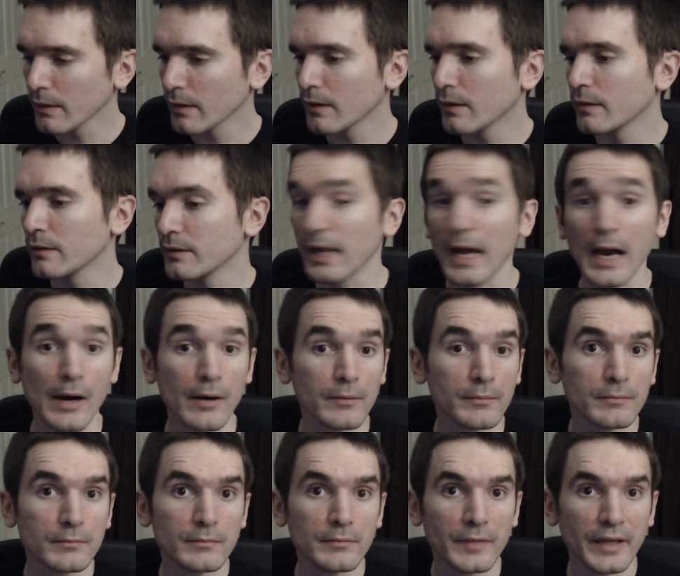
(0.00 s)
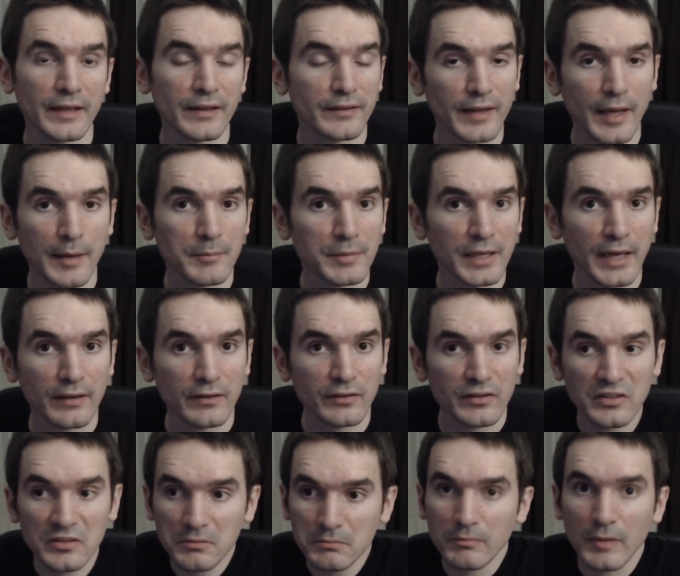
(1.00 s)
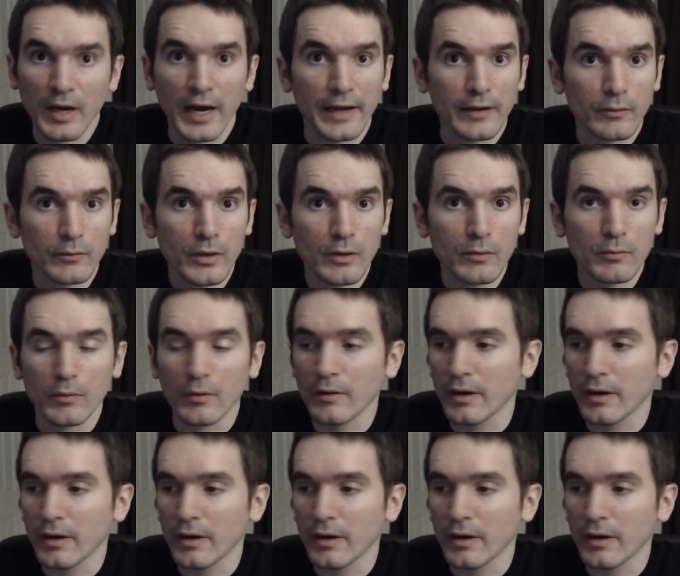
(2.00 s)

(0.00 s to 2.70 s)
Now, is that BS? I don't know.